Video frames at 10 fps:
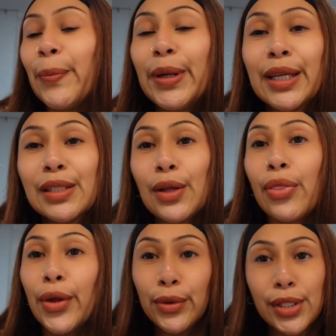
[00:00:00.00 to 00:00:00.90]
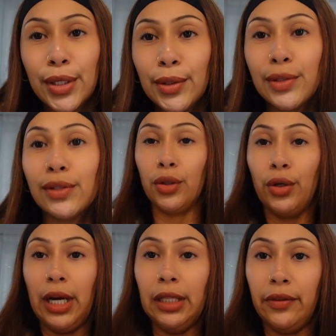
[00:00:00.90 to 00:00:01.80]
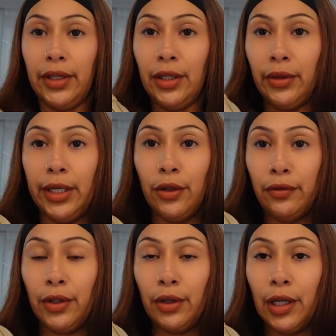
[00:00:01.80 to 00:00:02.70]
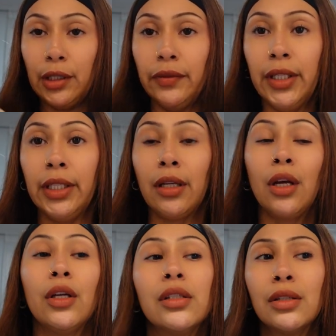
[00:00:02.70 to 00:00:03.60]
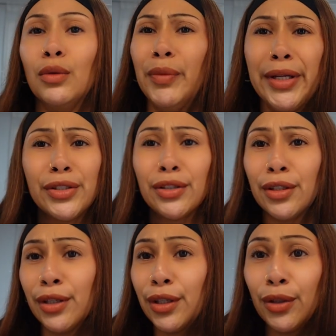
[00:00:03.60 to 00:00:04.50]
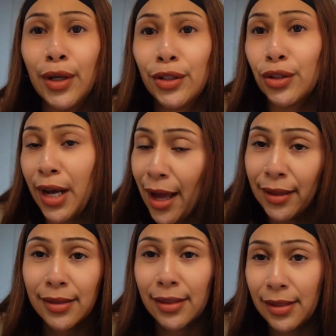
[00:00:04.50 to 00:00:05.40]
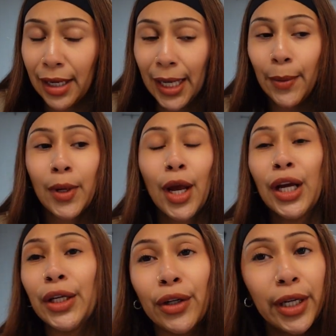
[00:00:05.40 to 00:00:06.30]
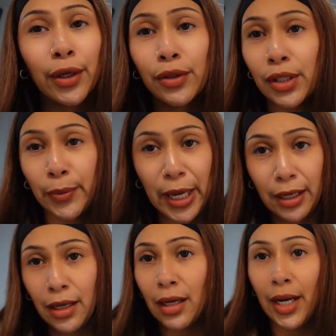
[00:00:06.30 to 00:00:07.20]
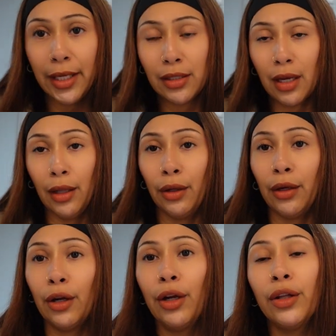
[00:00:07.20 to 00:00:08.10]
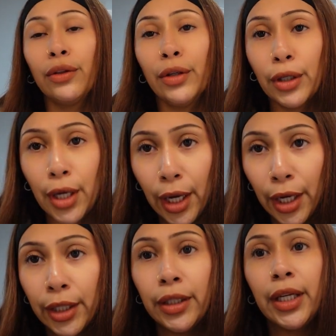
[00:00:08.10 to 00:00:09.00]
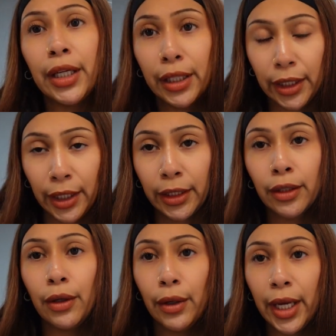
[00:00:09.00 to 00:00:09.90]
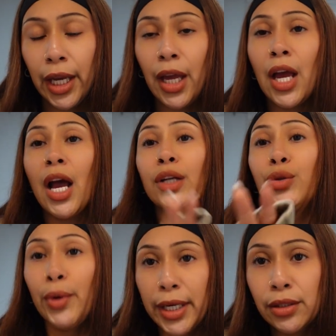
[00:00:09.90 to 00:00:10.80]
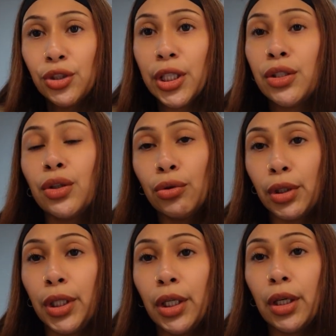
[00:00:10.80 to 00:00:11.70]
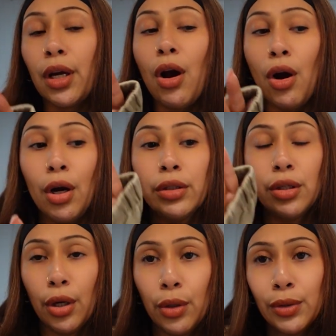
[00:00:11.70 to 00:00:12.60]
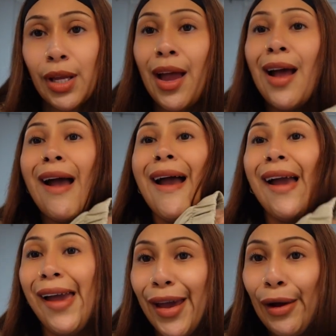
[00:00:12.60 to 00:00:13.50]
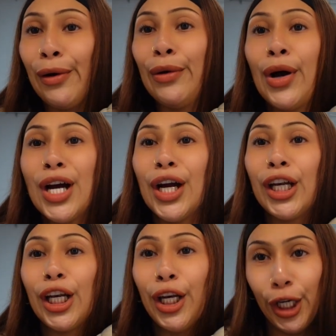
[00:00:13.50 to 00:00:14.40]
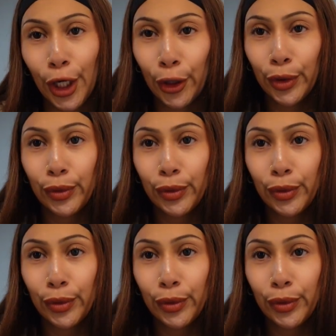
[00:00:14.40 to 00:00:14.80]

Because those heels, you're elevated, right? Your feet are elevated. So make sure you got your calluses tamed, your nails are painted a nice color, they're cut and clean, okay? Do I suggest acrylic on toes? Hell no.